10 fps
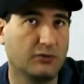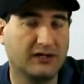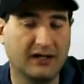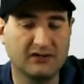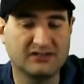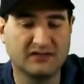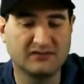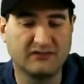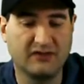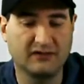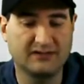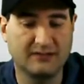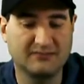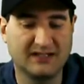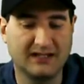we got ourselves a
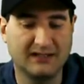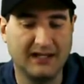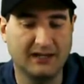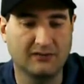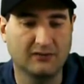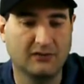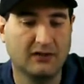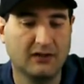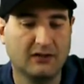Valentine's Day candle,